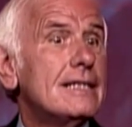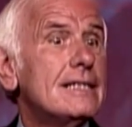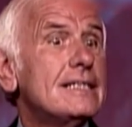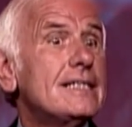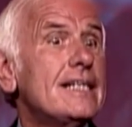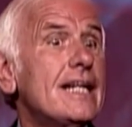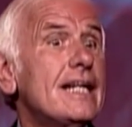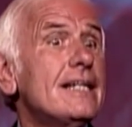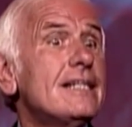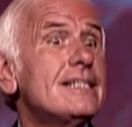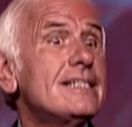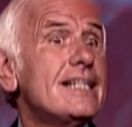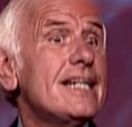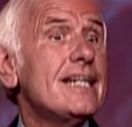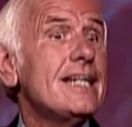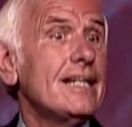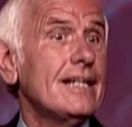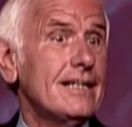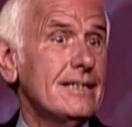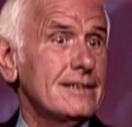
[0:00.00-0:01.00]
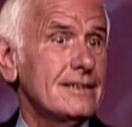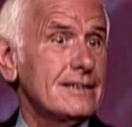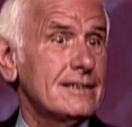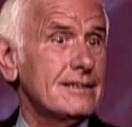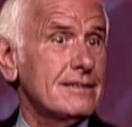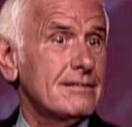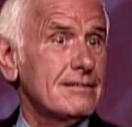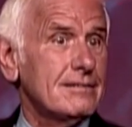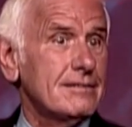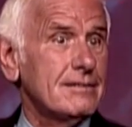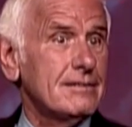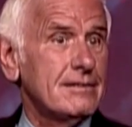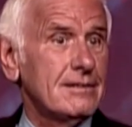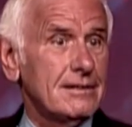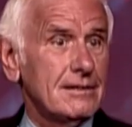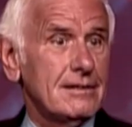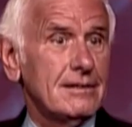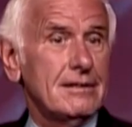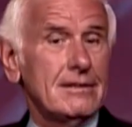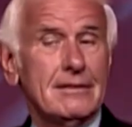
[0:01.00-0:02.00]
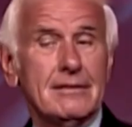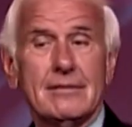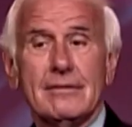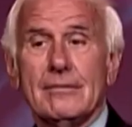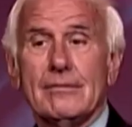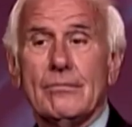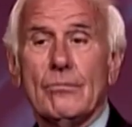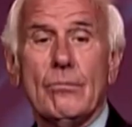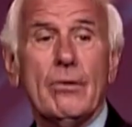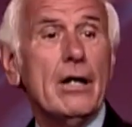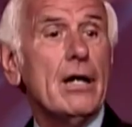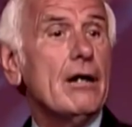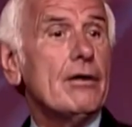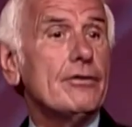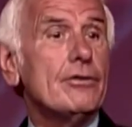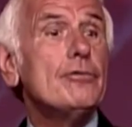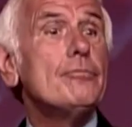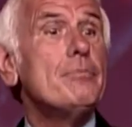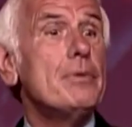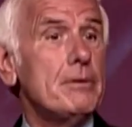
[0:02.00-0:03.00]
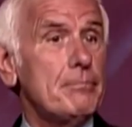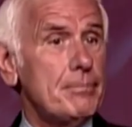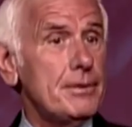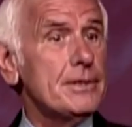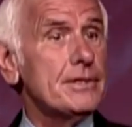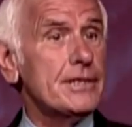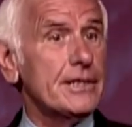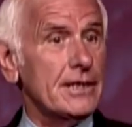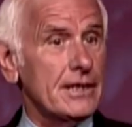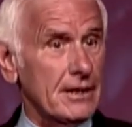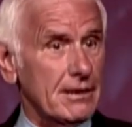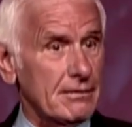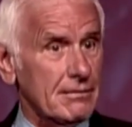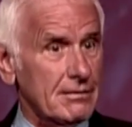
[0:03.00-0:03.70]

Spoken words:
10 10s. Wow, you've been busy.